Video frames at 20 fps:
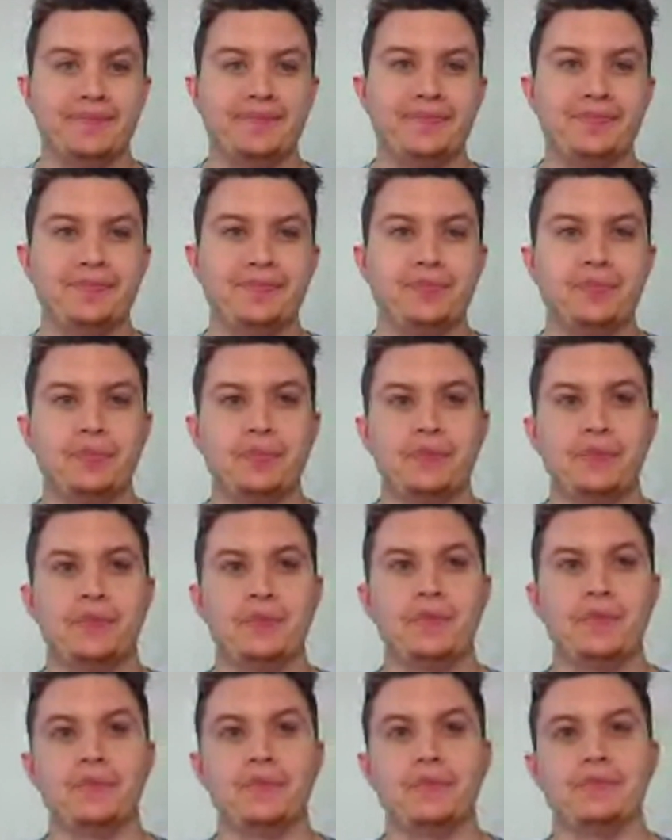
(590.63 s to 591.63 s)

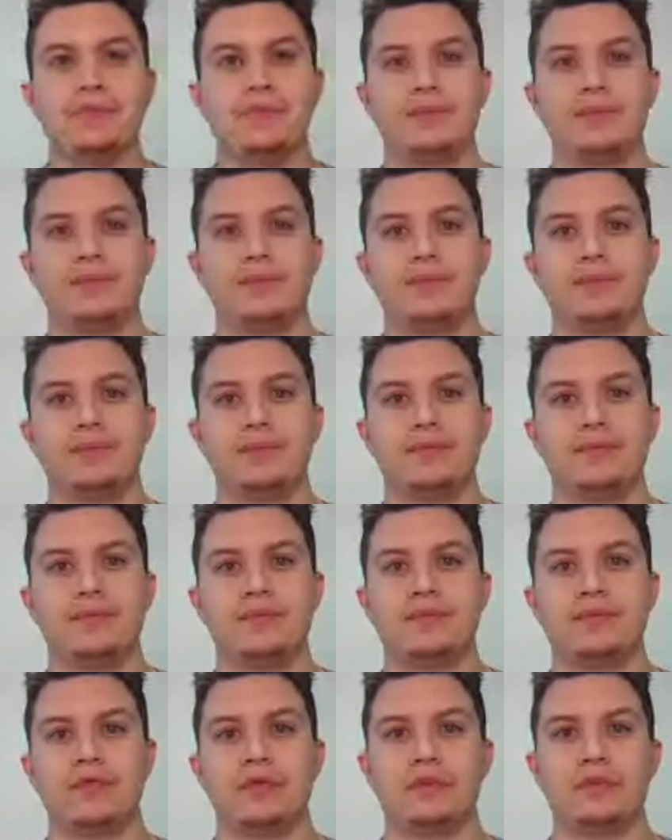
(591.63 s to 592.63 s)

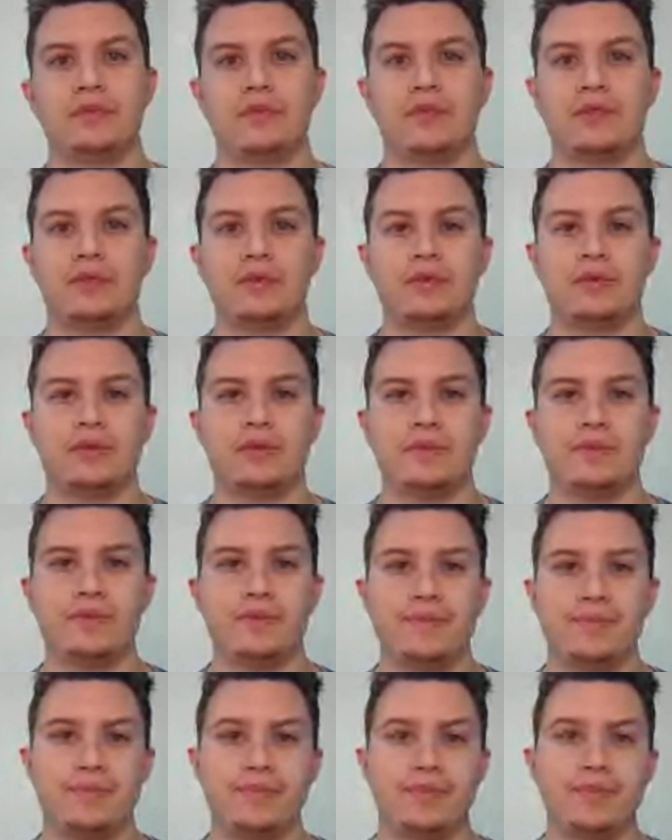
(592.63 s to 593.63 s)

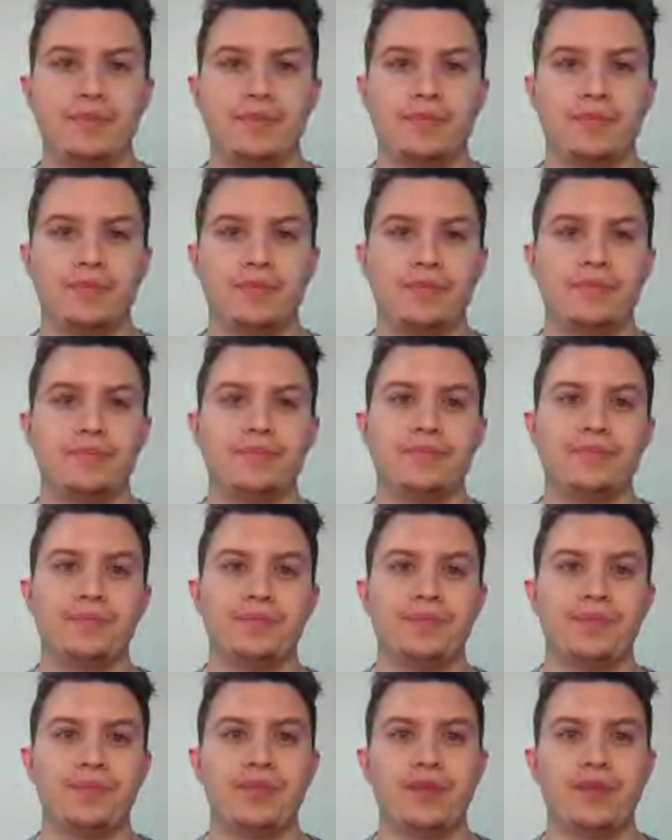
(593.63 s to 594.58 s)
No words are spoken by the person on screen.